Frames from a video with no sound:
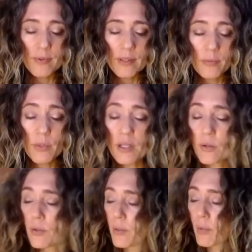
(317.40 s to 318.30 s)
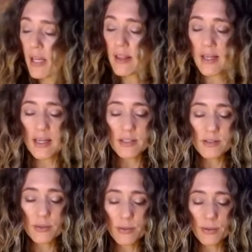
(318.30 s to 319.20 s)
Breathe all the breath
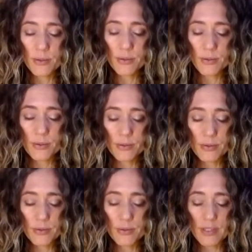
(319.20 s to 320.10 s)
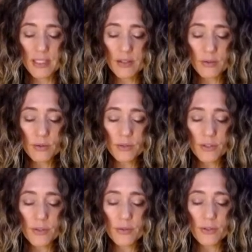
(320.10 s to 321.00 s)
out. Let it all go.
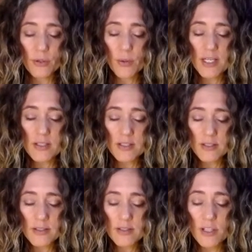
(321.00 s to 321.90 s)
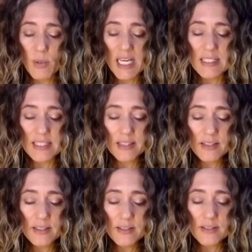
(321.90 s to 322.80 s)
No questions, no
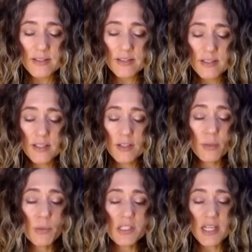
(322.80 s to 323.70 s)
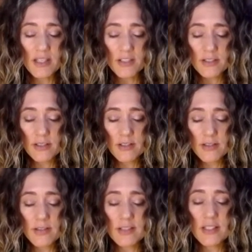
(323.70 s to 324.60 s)
ideas, no
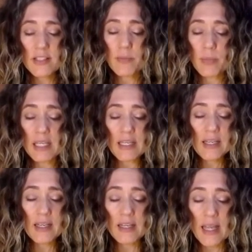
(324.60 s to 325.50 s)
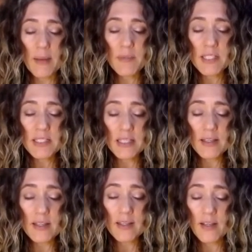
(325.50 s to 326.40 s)
projections, just being an
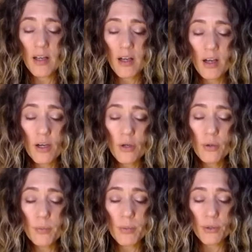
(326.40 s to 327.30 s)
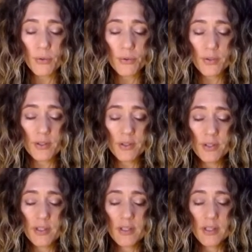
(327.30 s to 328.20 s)
empty, hollow bone.
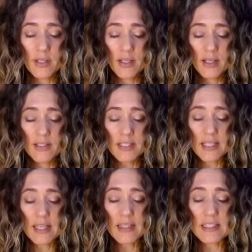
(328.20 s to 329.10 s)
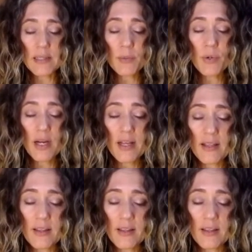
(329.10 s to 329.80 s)
Take another deep breath.